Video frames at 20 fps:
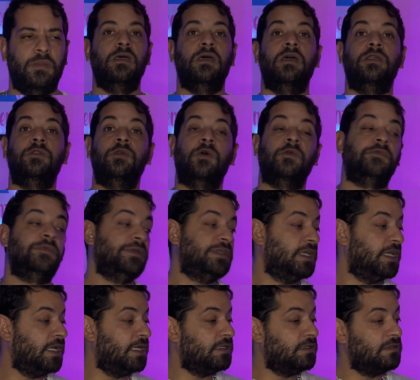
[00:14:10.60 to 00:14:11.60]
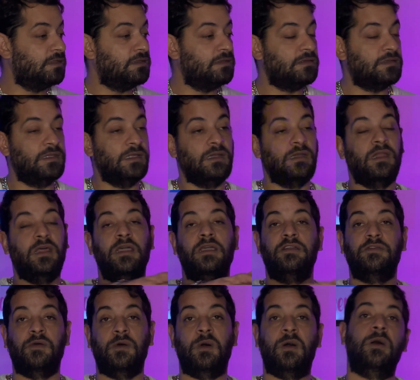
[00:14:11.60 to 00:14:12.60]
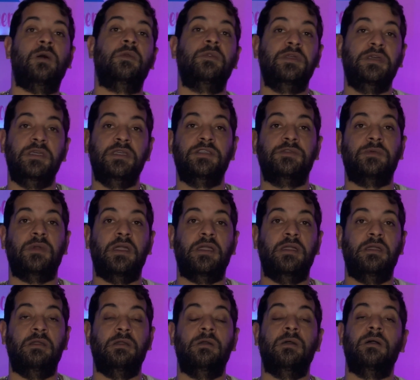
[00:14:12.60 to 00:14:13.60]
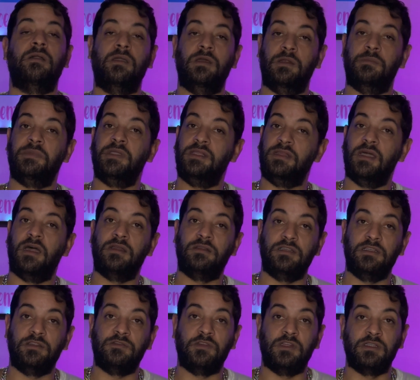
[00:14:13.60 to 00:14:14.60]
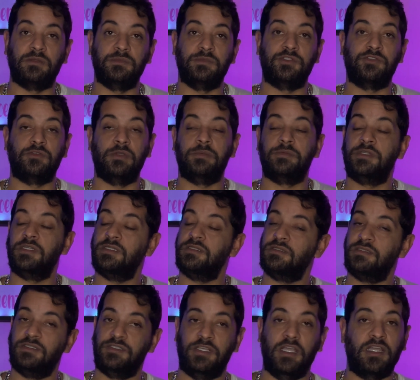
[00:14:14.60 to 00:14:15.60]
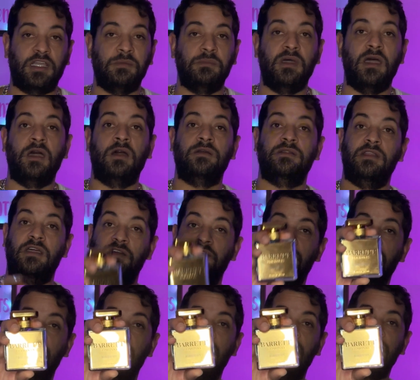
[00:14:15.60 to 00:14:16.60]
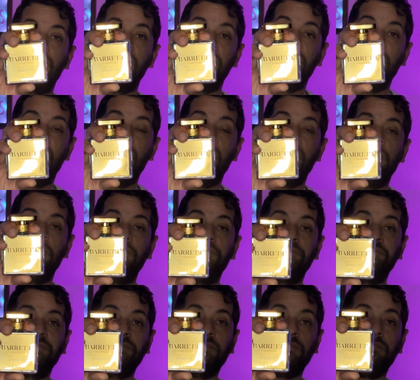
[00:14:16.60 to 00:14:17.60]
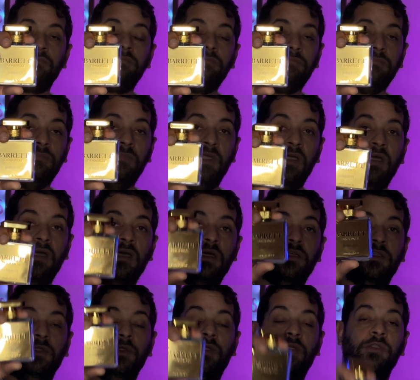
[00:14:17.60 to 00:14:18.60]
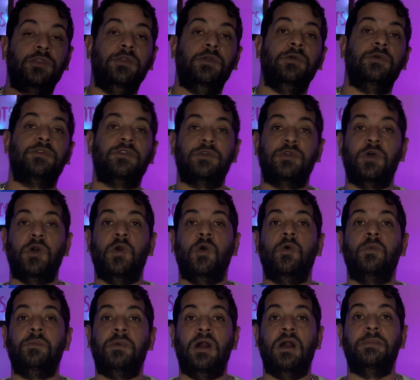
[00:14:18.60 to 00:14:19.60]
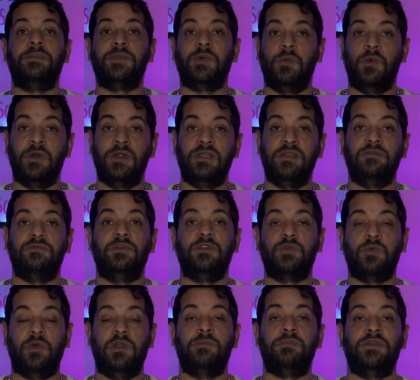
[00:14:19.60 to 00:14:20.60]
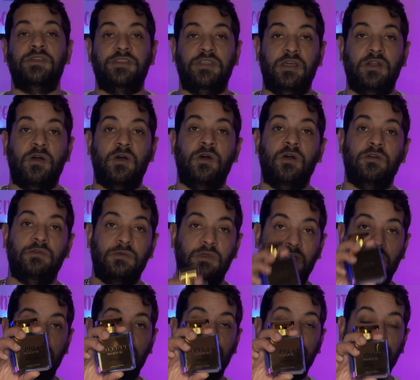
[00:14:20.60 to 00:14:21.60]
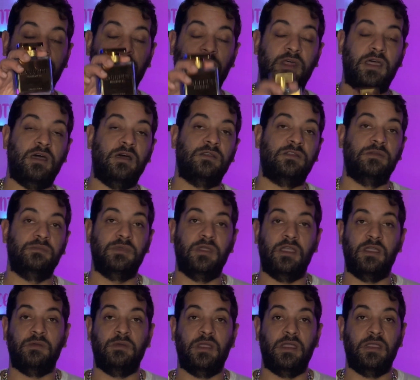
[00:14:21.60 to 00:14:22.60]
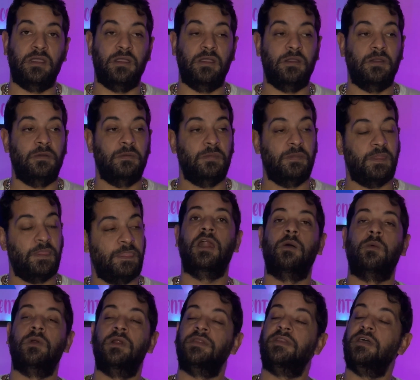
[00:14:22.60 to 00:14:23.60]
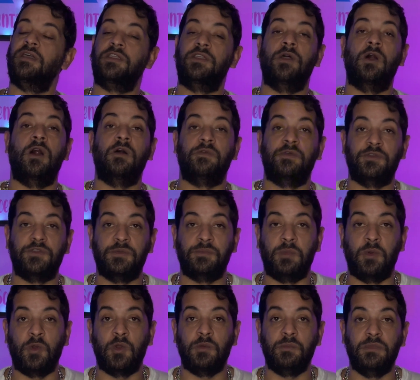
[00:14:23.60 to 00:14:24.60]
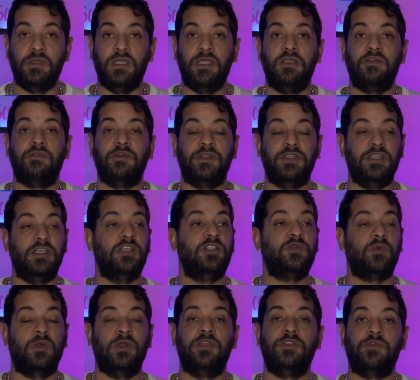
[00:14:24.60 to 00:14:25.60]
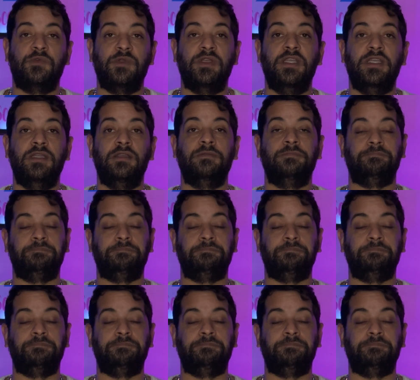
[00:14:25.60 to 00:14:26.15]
And don't forget, the link for all these right here are going to be down in the link in the description. Check them out. Now for the House of Barbe, you can use the code POP20 for 20% off for the House of Barbe right here. And I want to thank y'all for supporting me for the year 23.